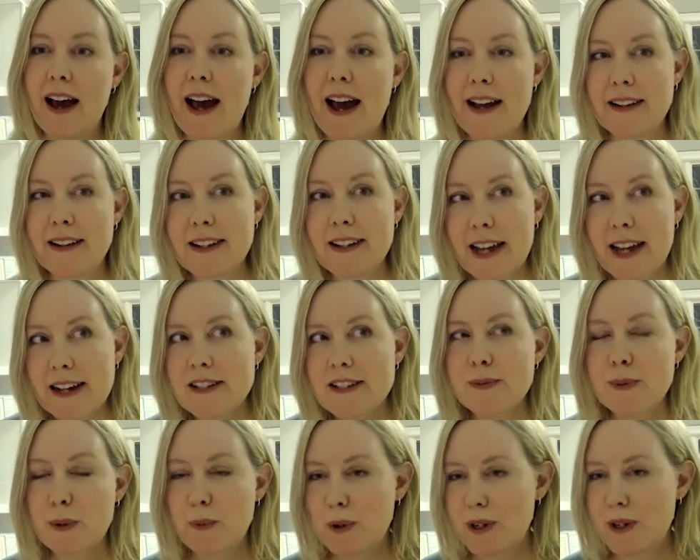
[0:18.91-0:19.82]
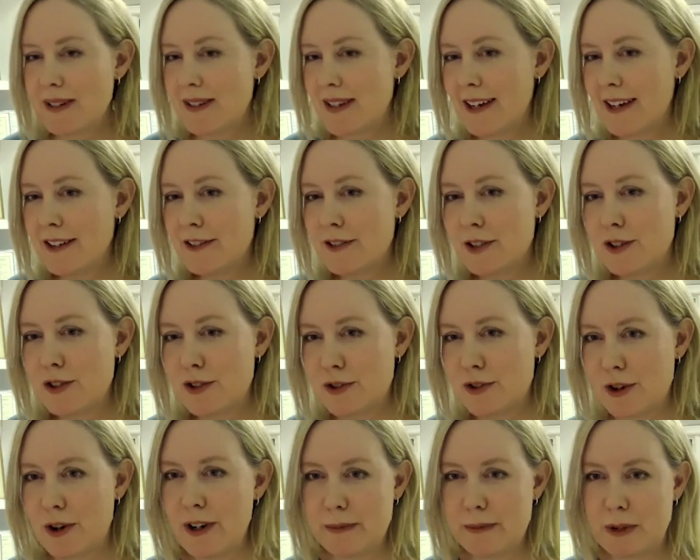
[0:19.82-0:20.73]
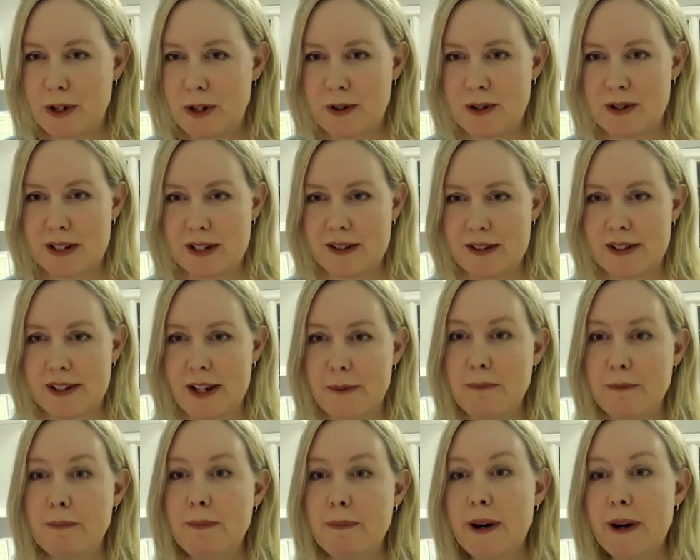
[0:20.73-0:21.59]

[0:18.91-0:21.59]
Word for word: And yes, we want to say it's a strong immune system,